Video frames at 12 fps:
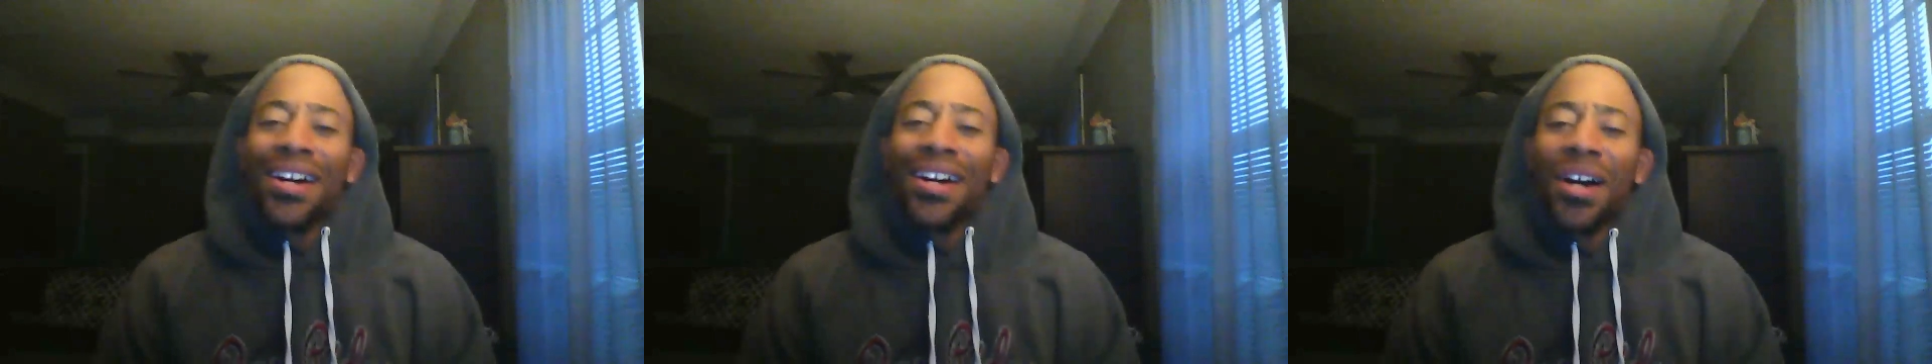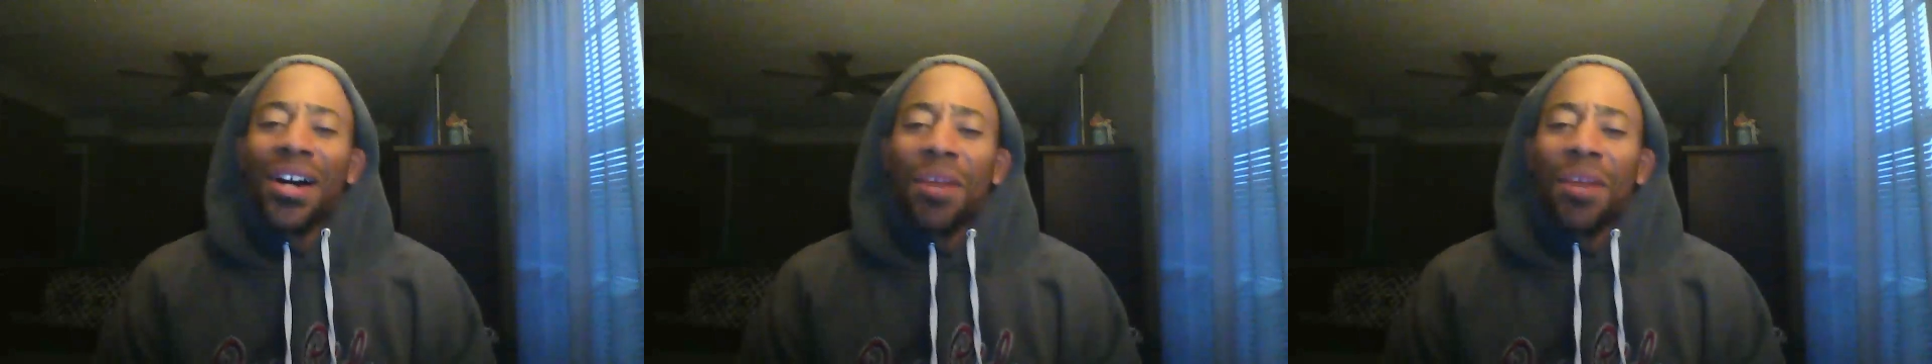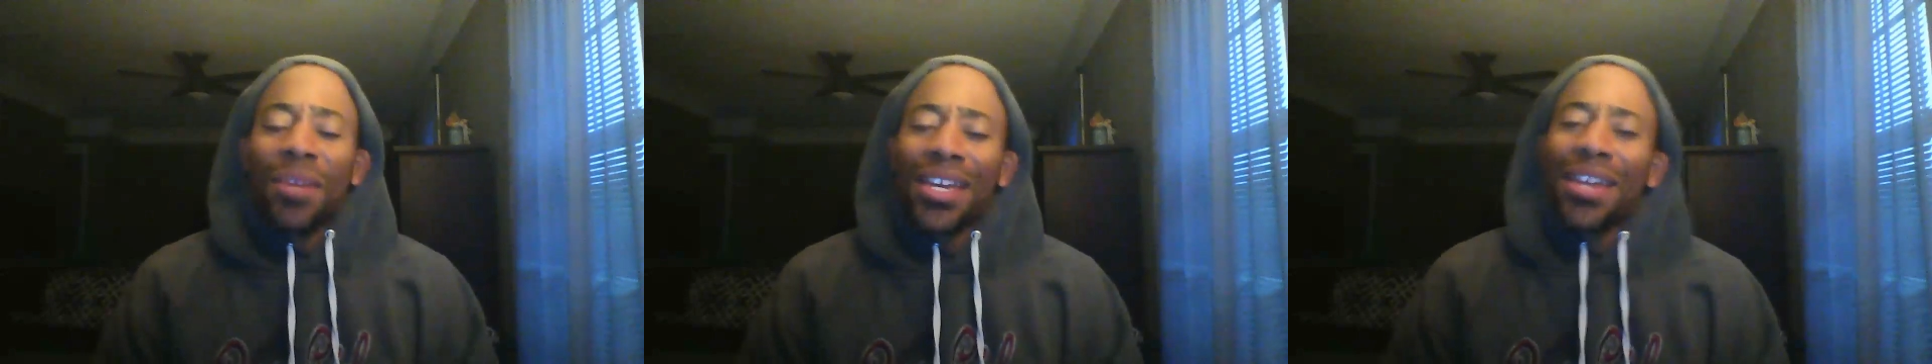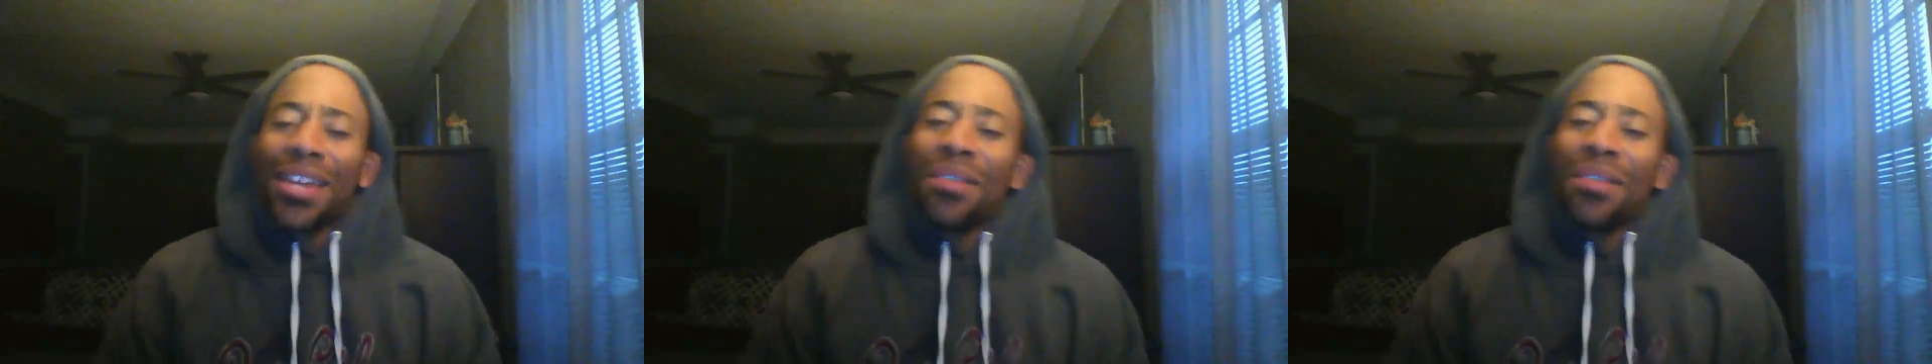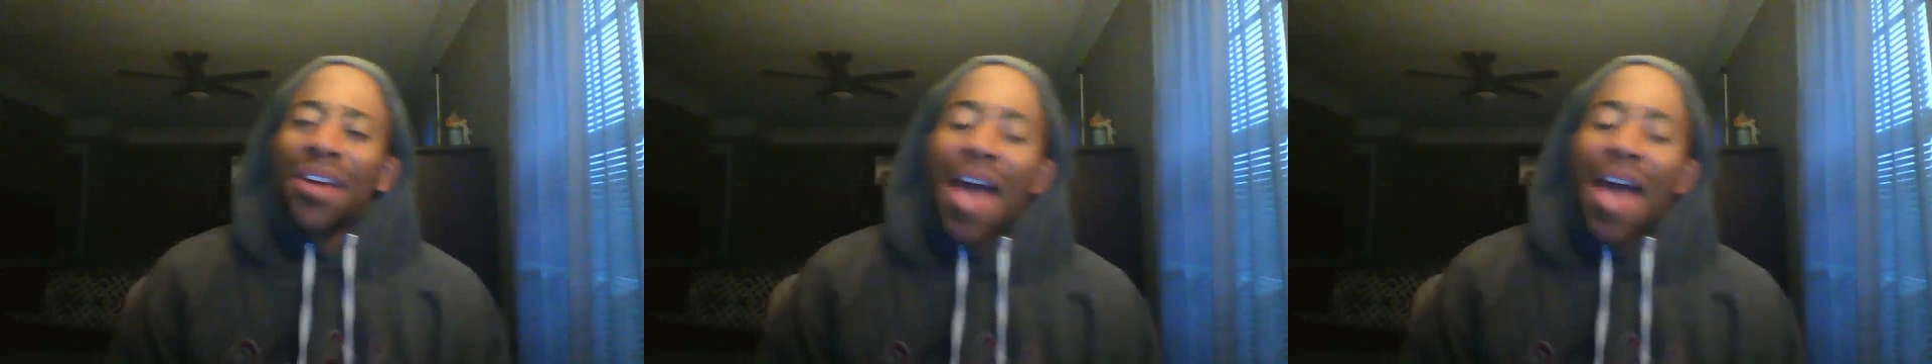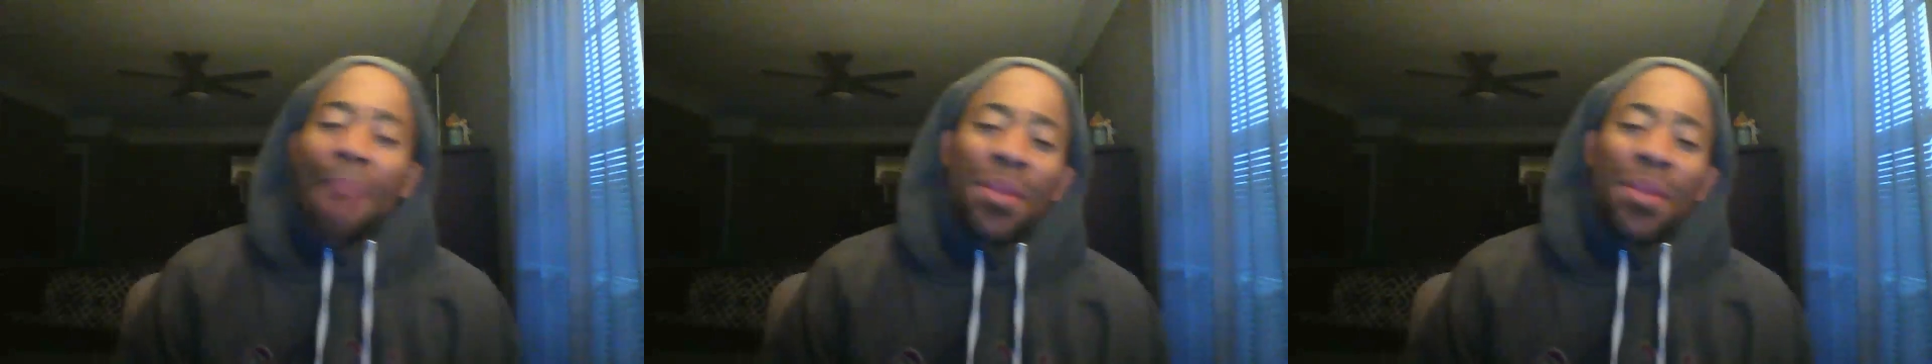Again,
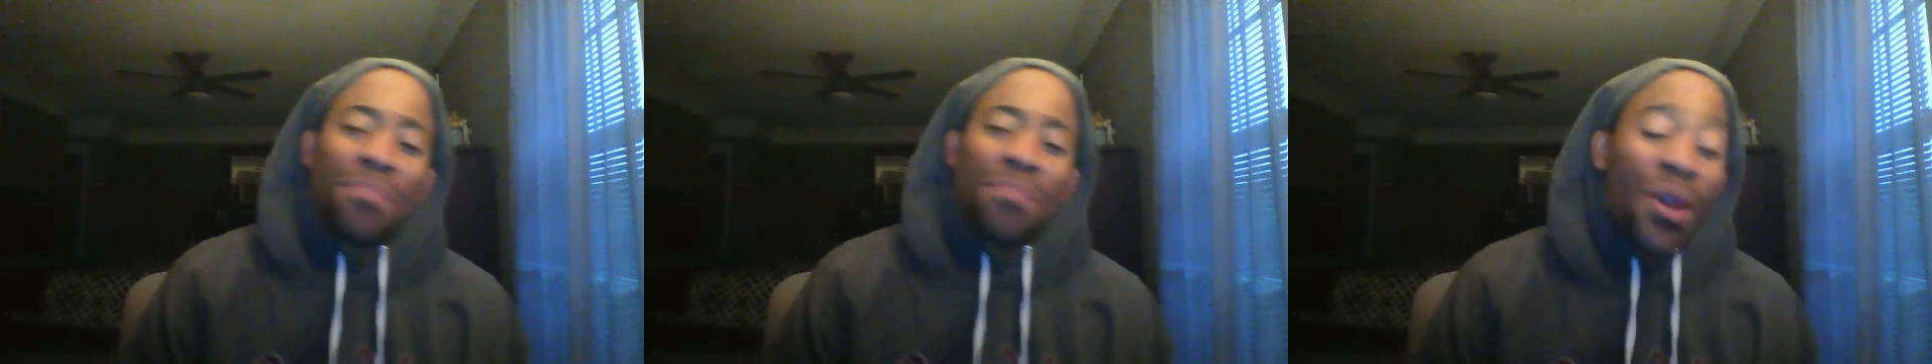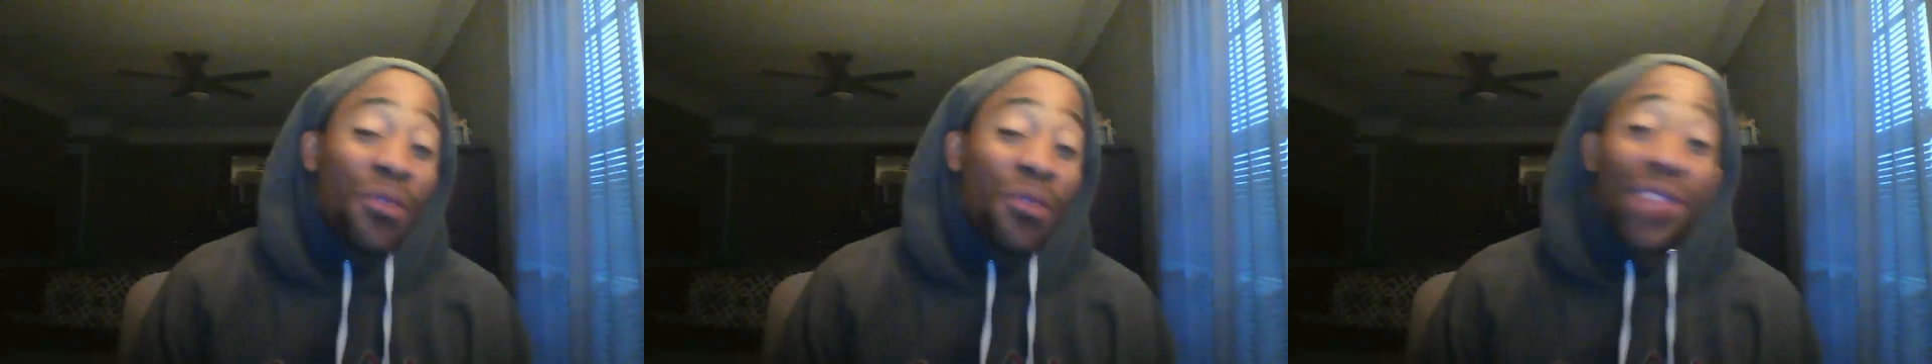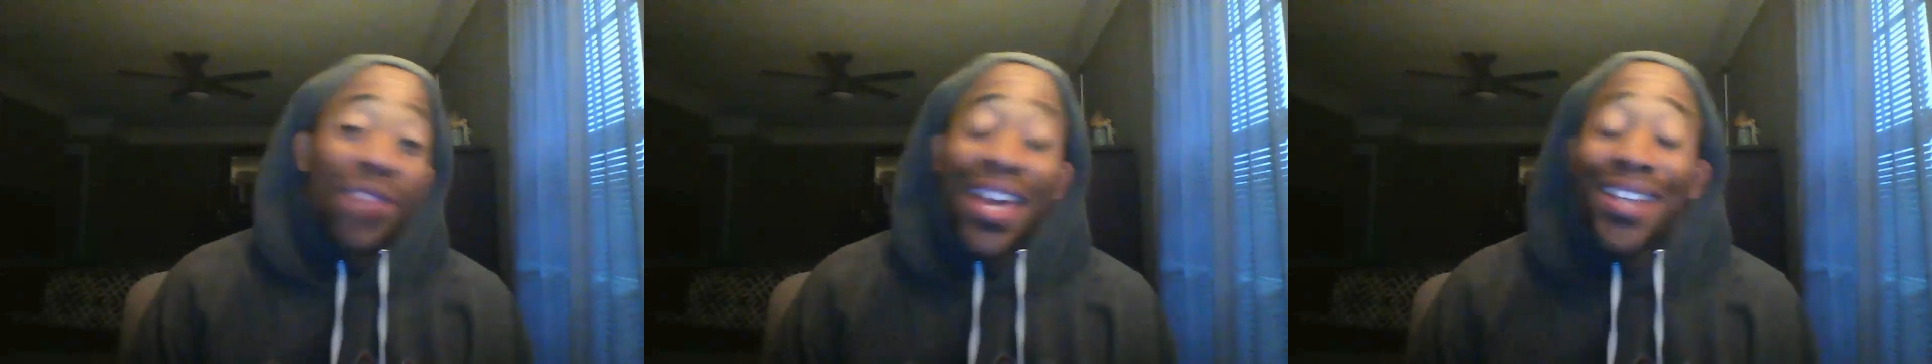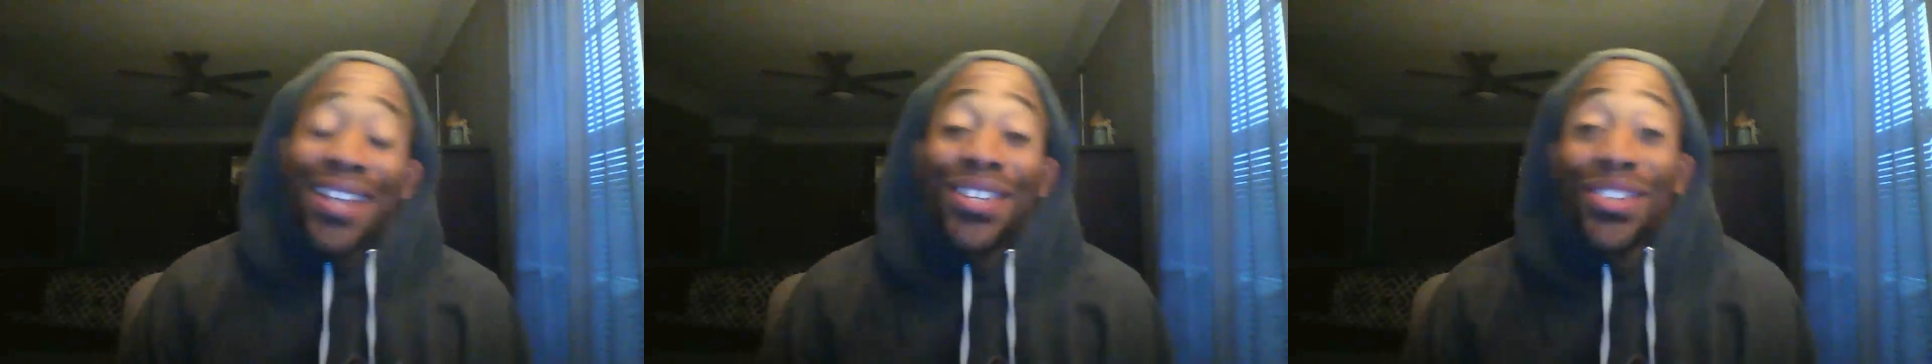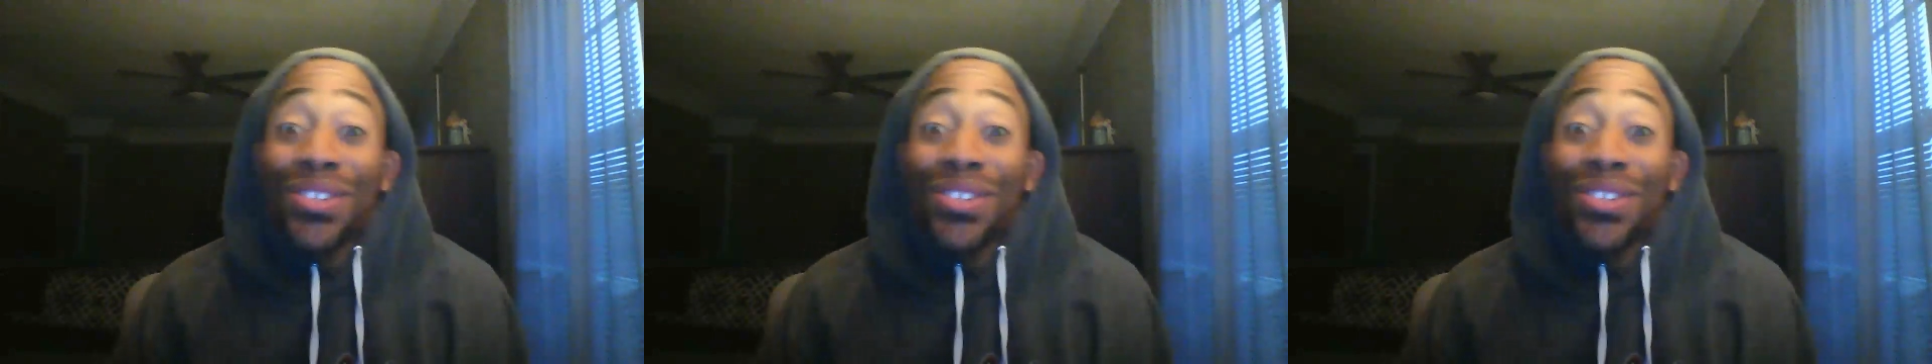happy birthday to